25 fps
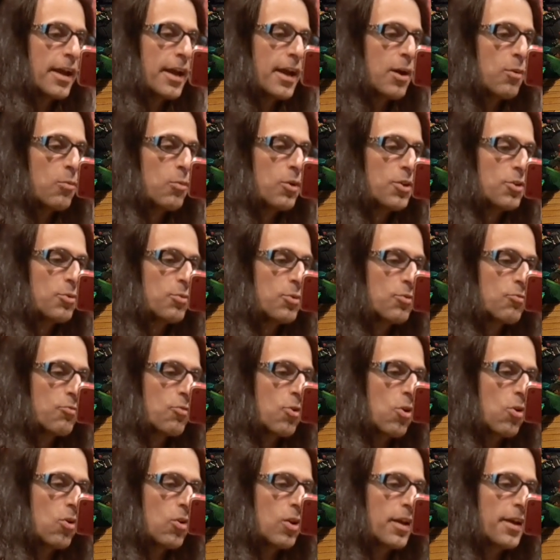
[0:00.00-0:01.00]
And when you would
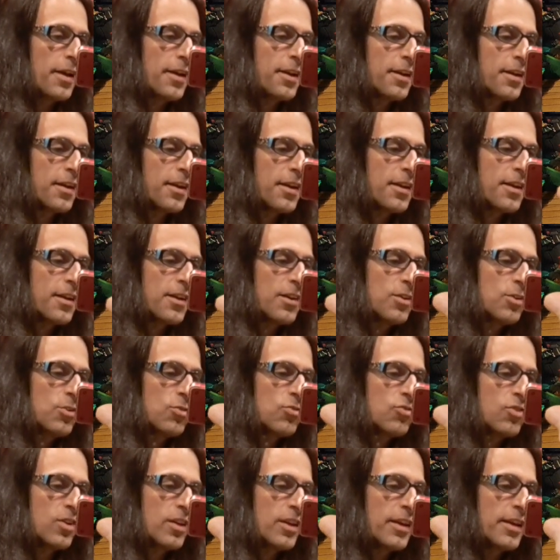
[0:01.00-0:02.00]
roll it, you
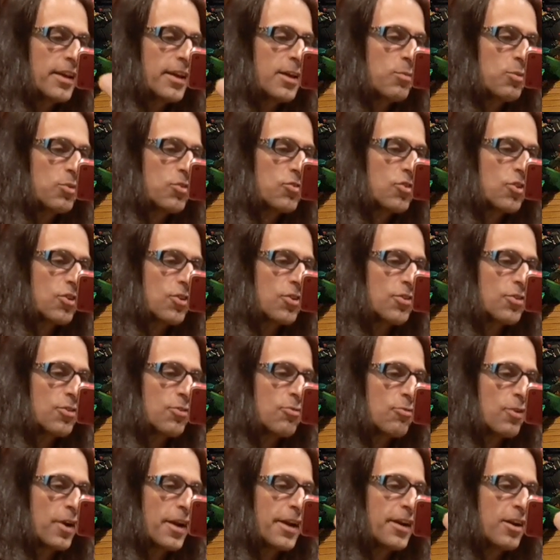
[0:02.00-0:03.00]
see it would turn
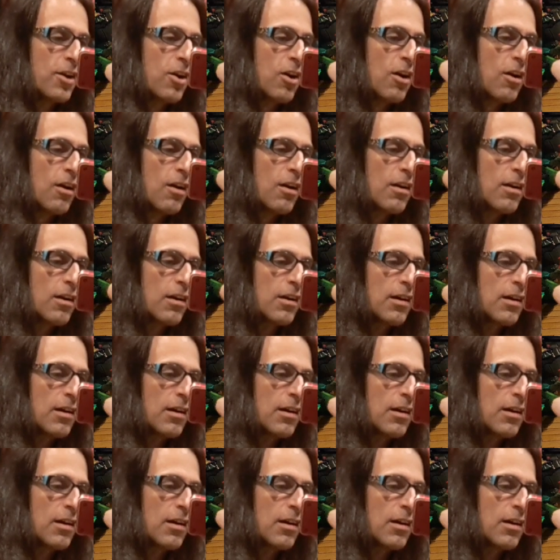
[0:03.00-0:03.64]
the radar